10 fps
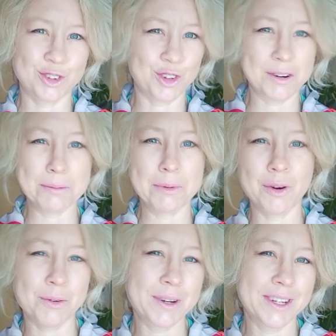told her
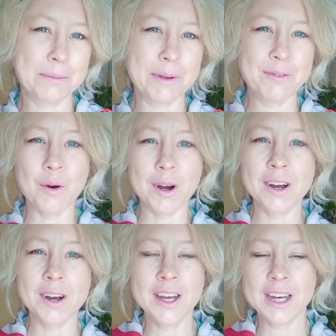story already
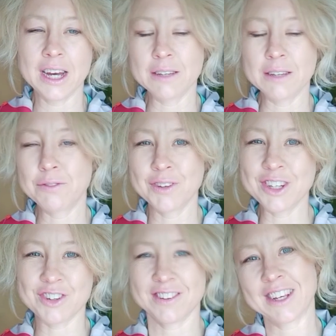before. If
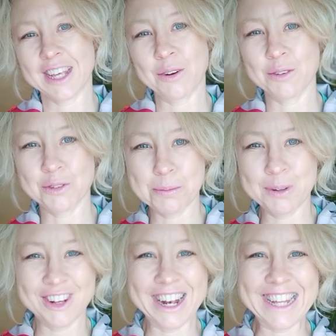you're interested, I can
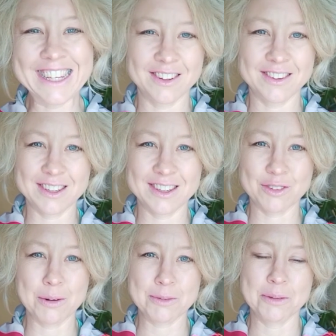also put the link in the
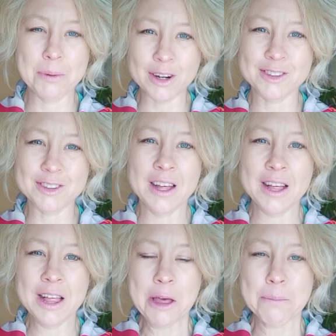description
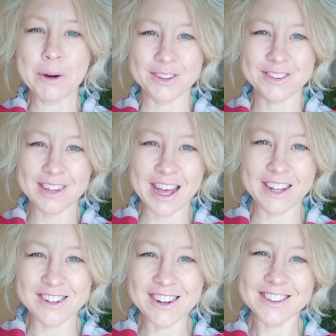box.
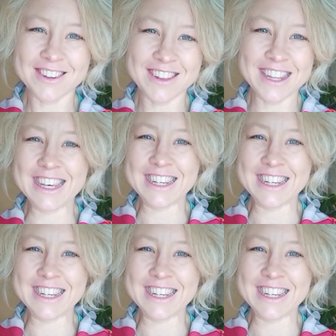But the nice